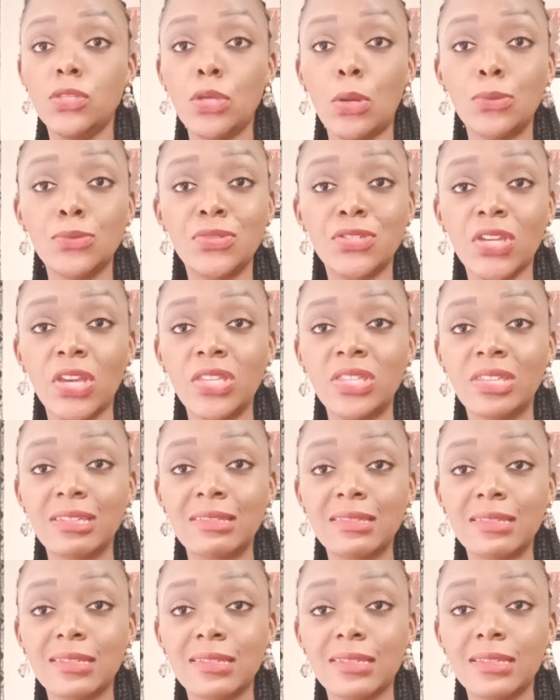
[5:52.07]
Don't change it.
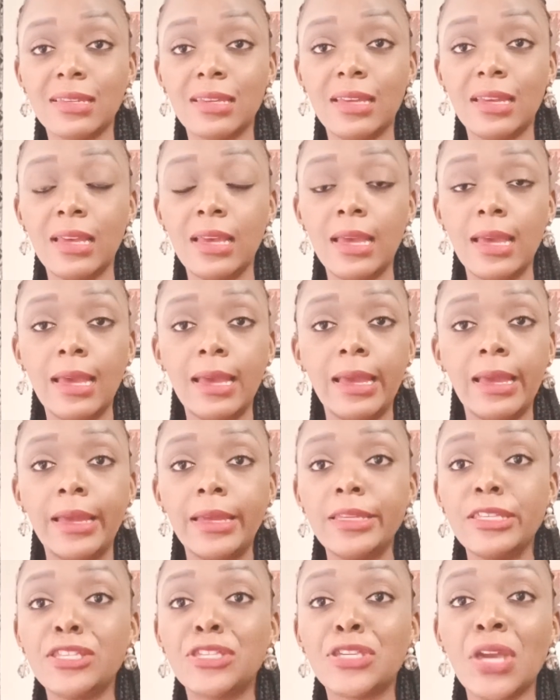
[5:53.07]

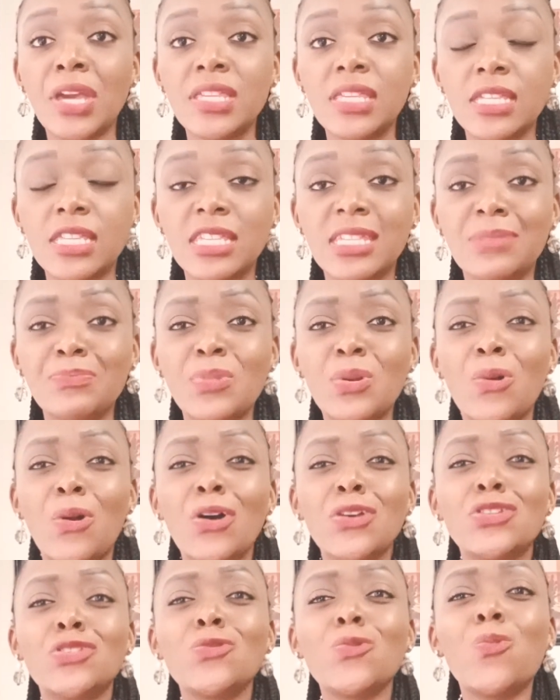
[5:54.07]
Change it
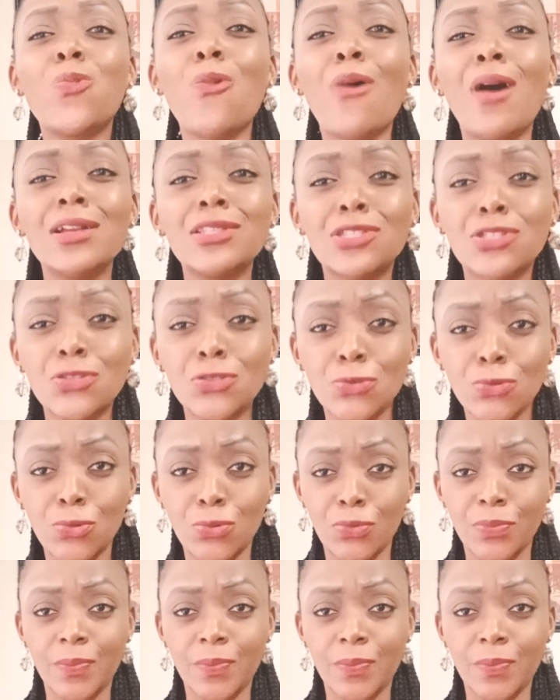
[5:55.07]
because you want to.